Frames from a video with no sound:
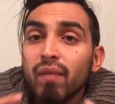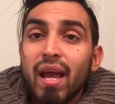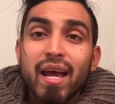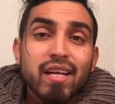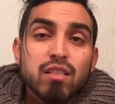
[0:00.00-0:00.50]

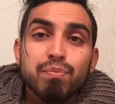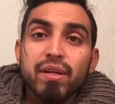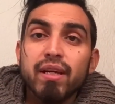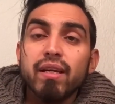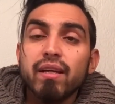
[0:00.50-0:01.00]
And it's
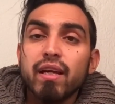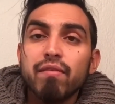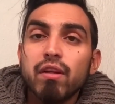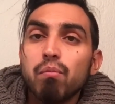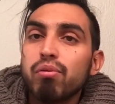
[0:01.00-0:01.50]
been
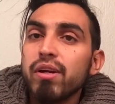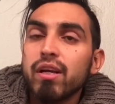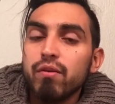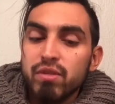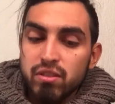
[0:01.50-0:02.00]
giving them pretty
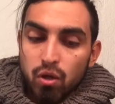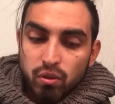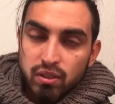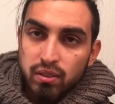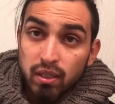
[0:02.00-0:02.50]
good
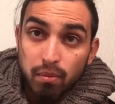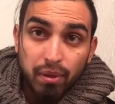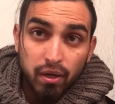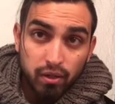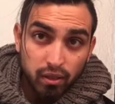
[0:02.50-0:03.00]
results,
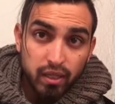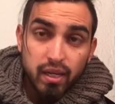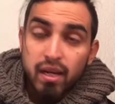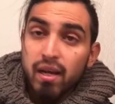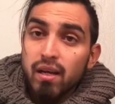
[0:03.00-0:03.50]
apparently.